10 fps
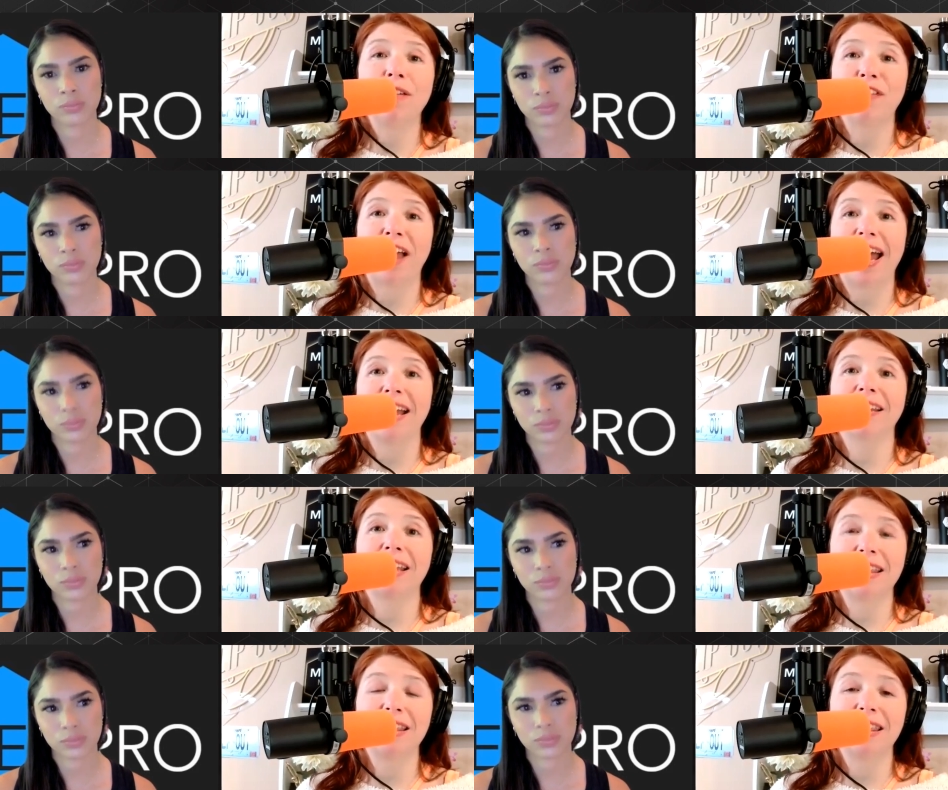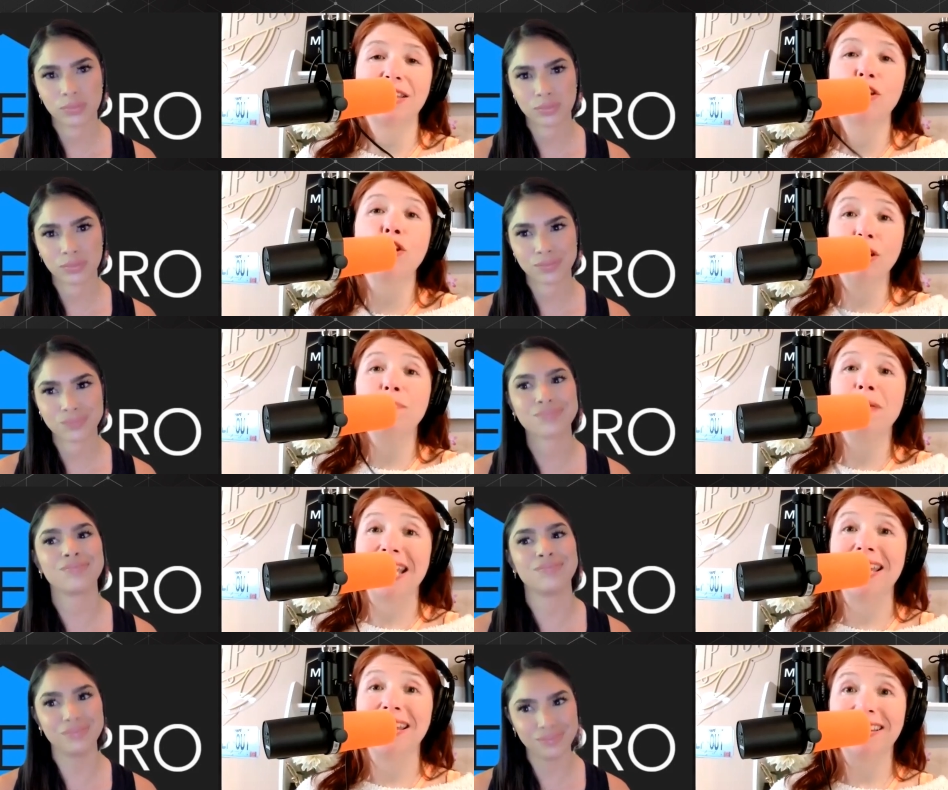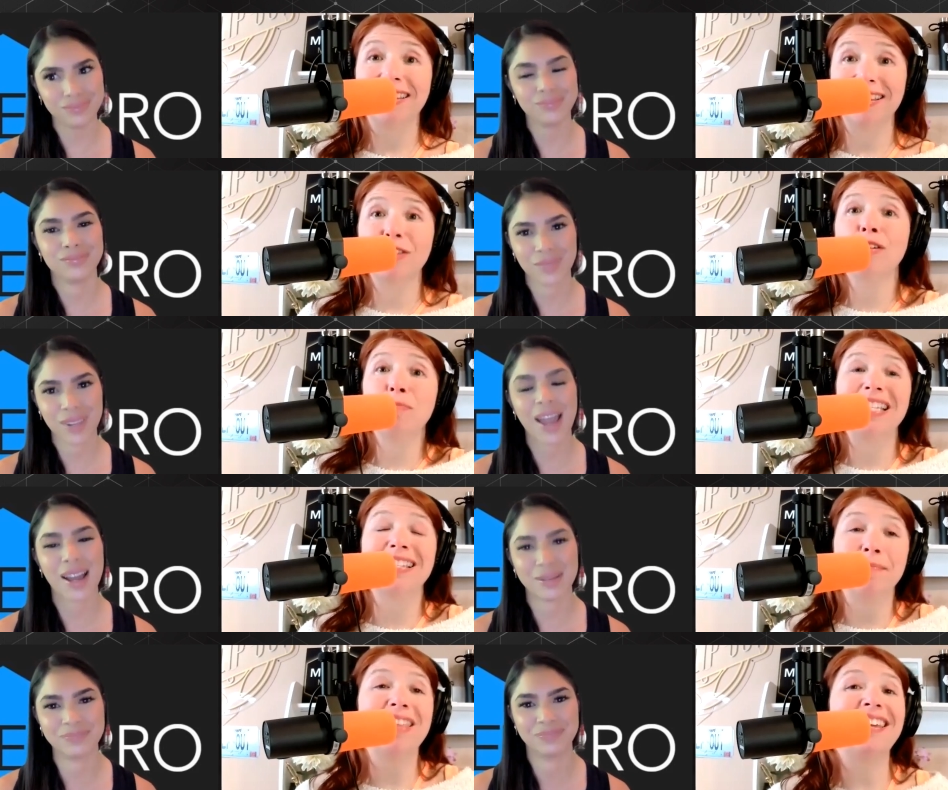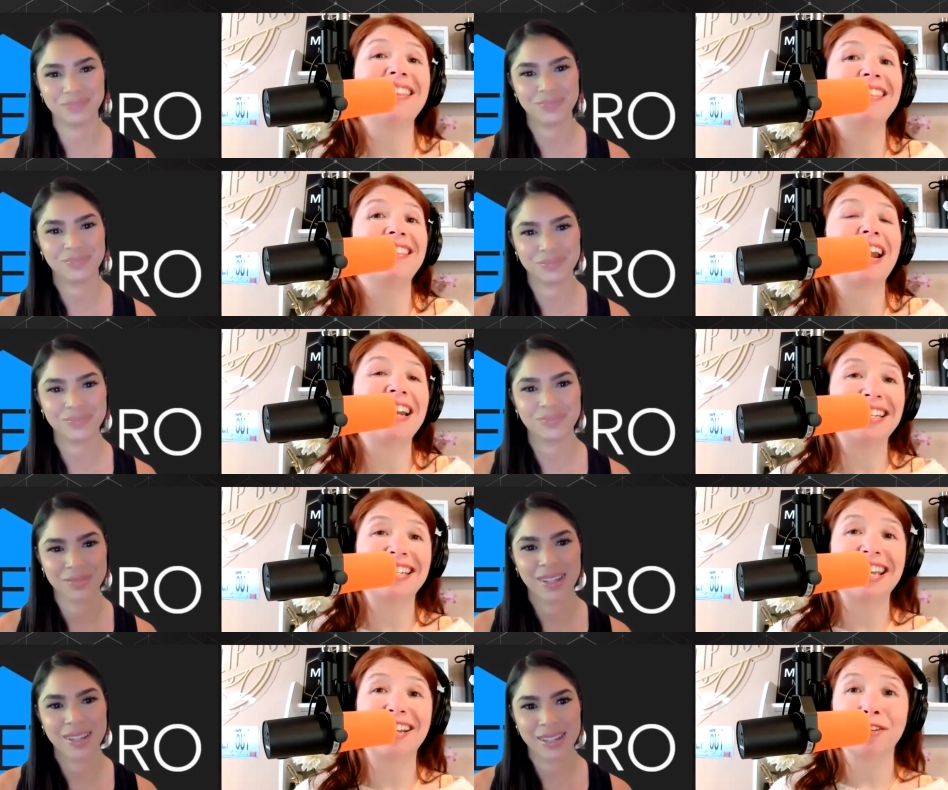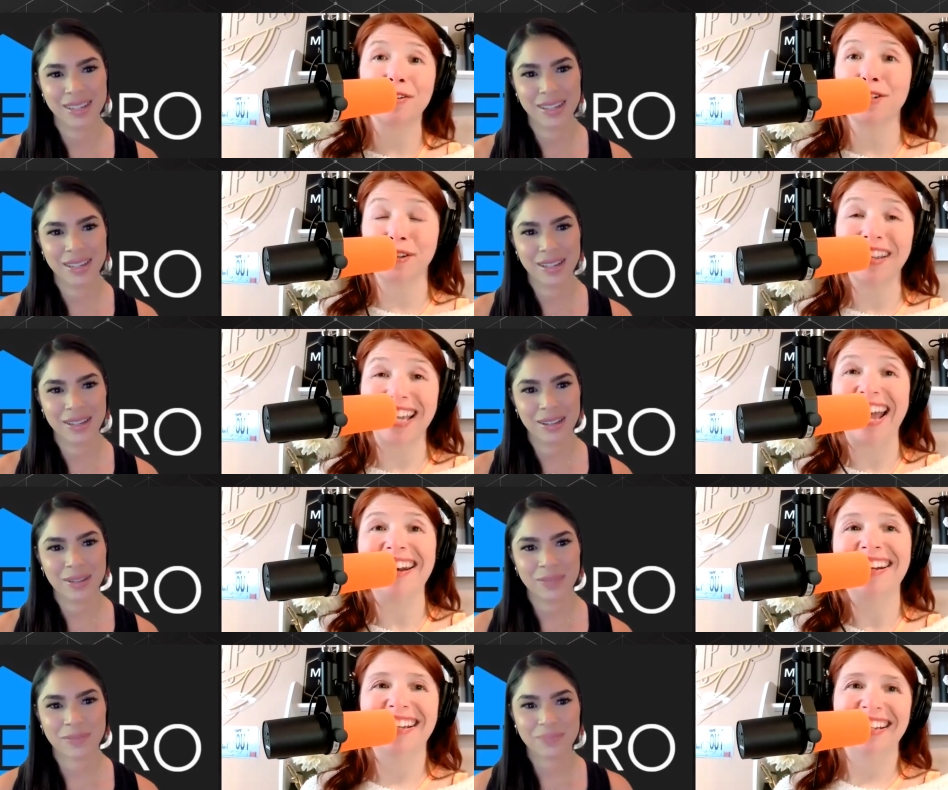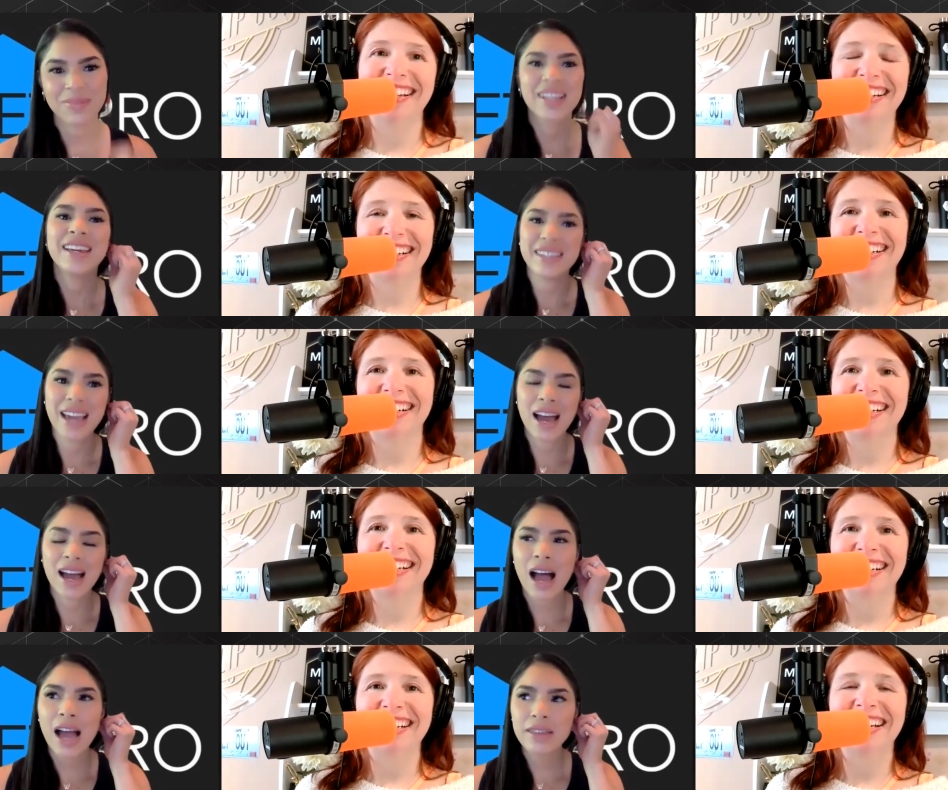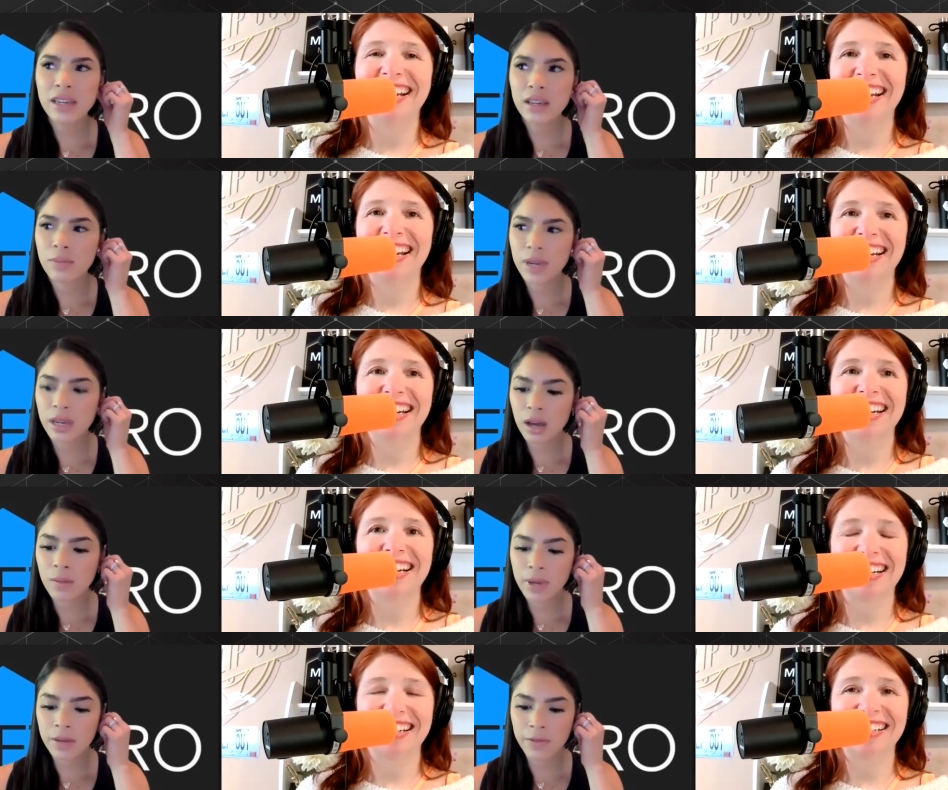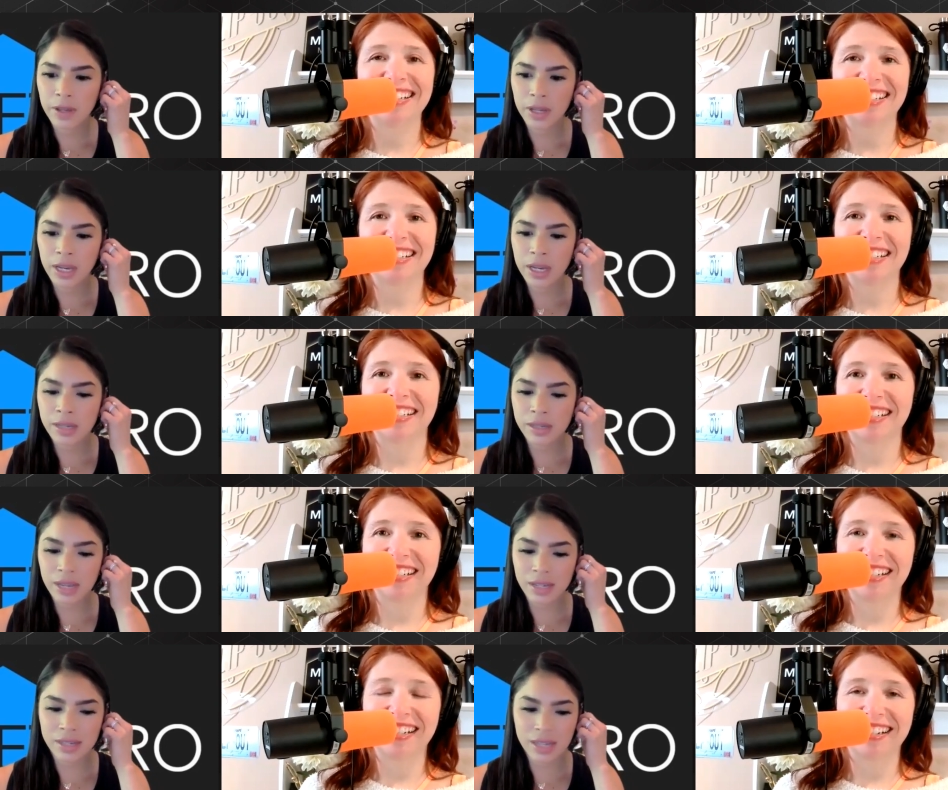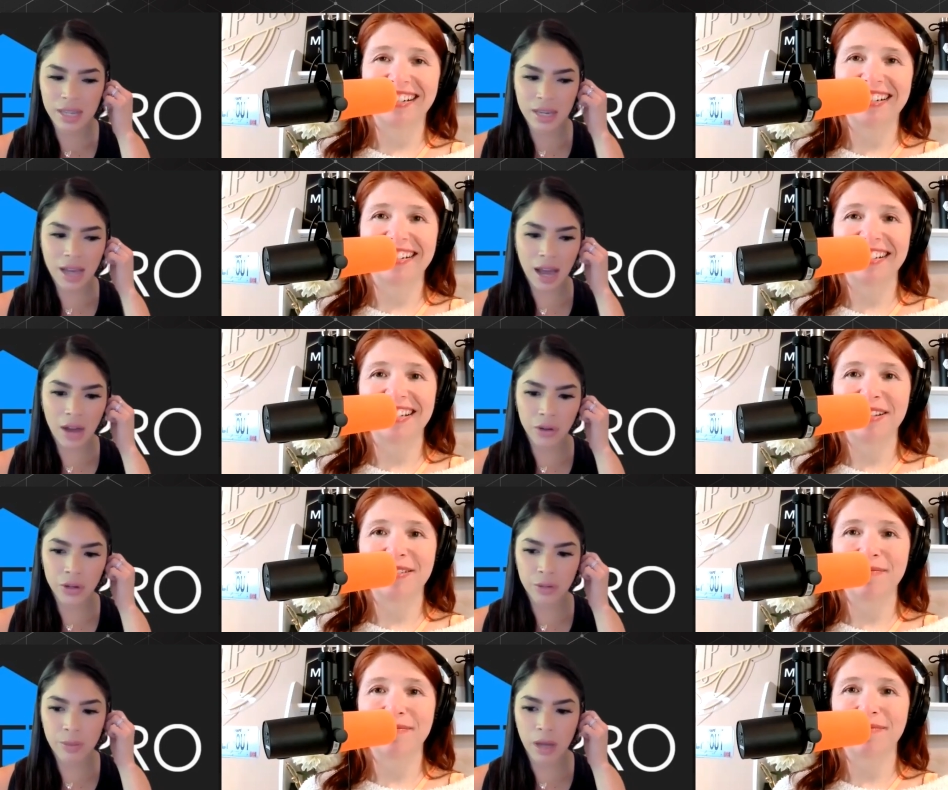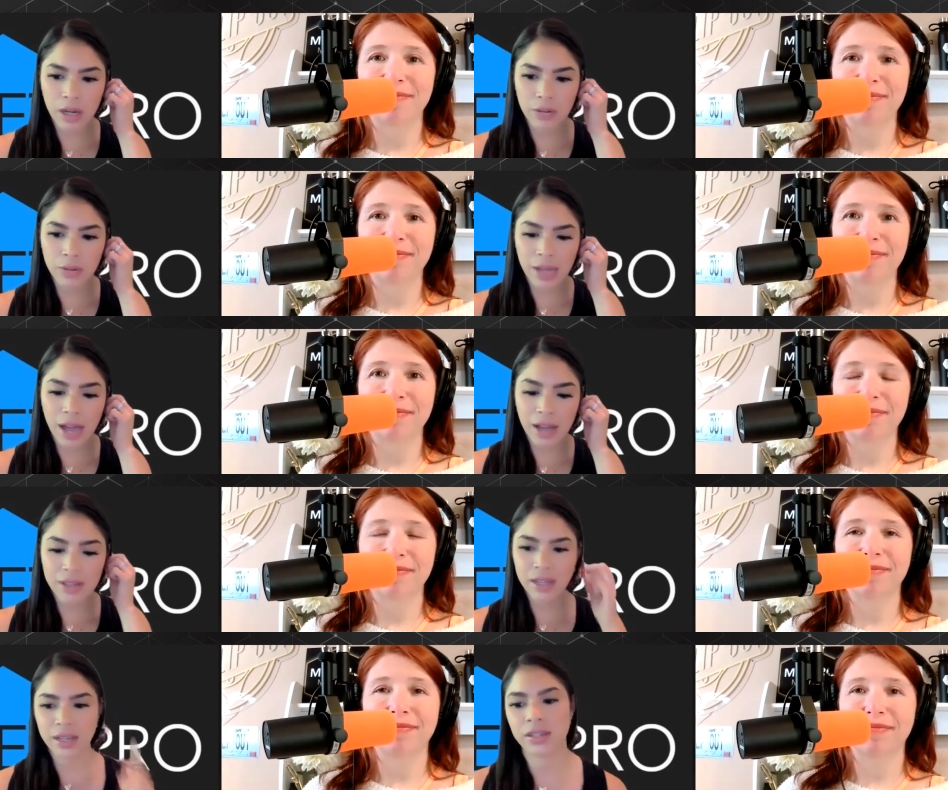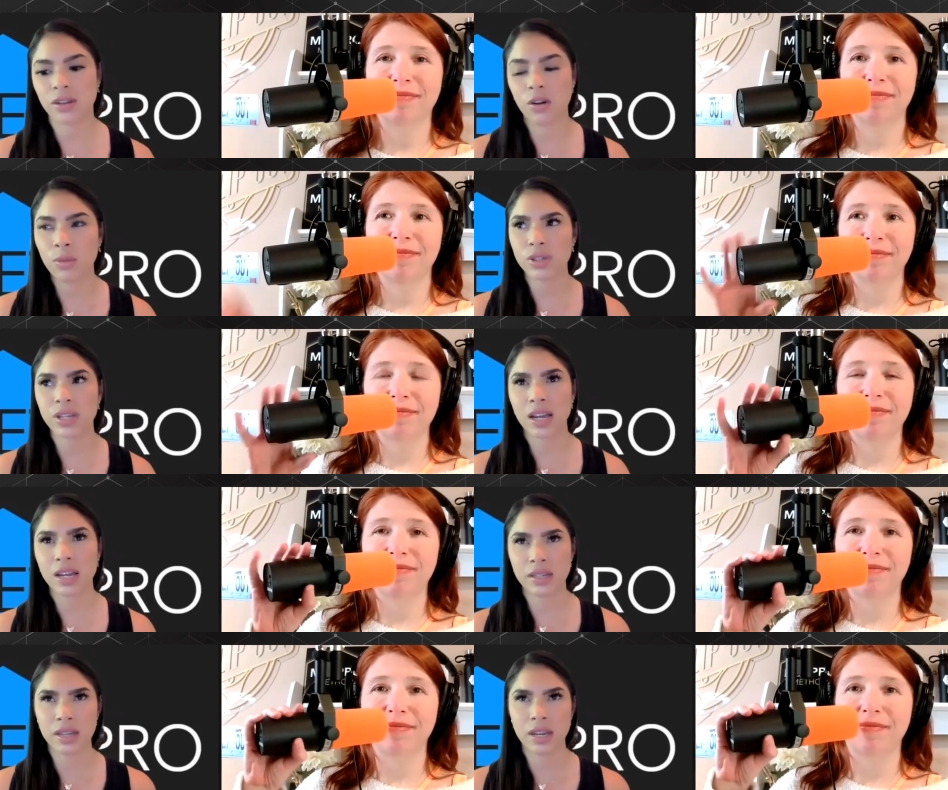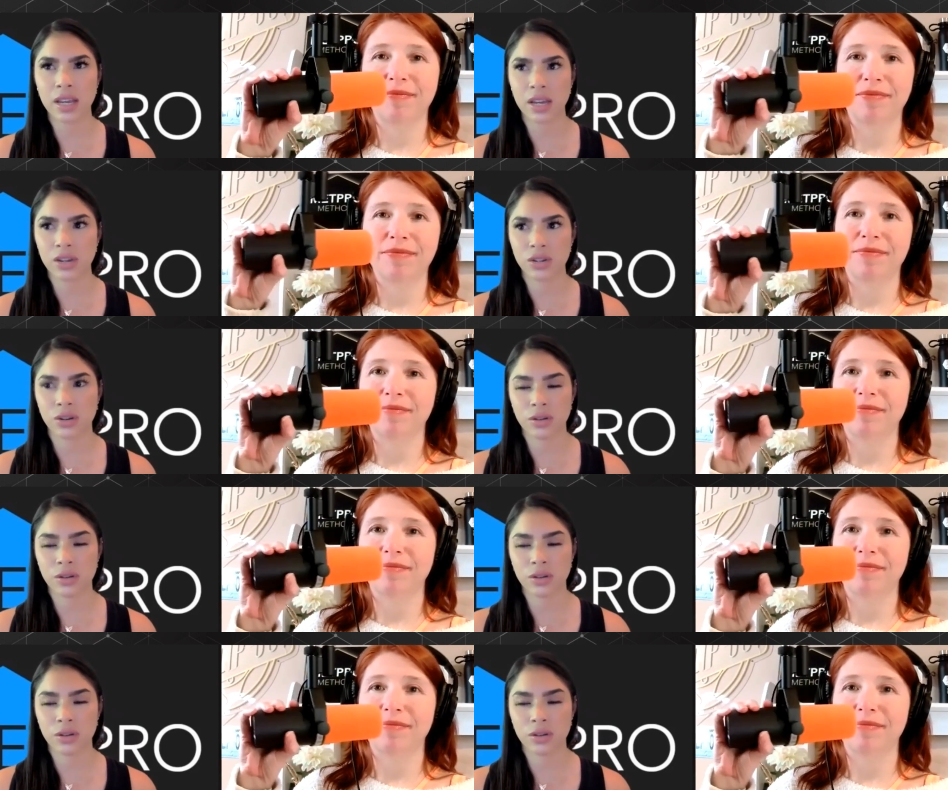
Speaker 1: red flag? Like, th this could be this could be yeah. something that I need to take a closer look at.
Speaker 2: Yeah, I think a big a big feeling is like seeing how your body reacts, like almost kind of sitting in a